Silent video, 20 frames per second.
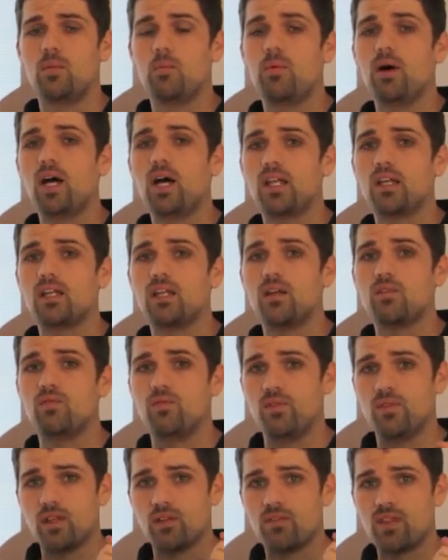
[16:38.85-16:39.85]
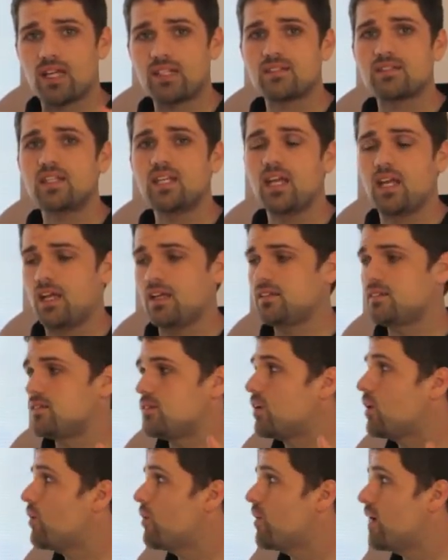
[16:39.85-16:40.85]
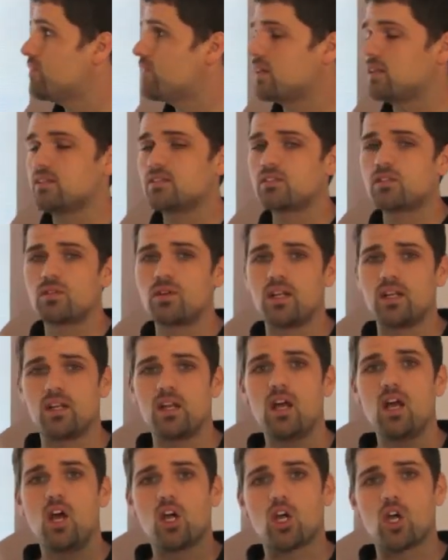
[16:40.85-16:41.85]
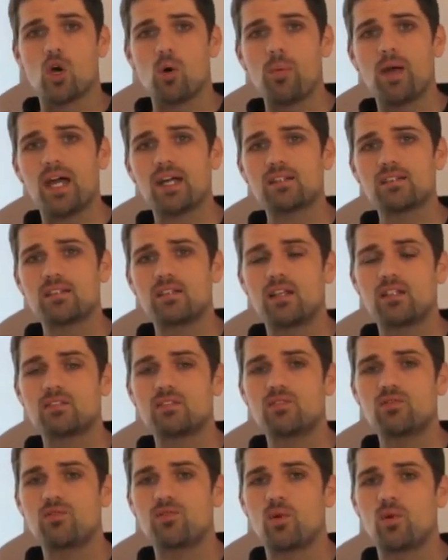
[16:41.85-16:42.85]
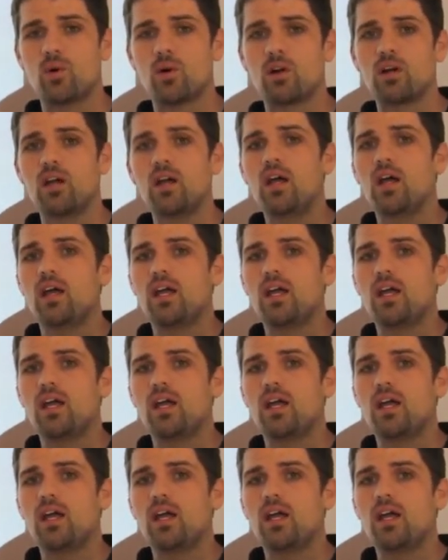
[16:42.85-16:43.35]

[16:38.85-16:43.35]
But if that's the case, you don't have the list created, go back to lesson 4,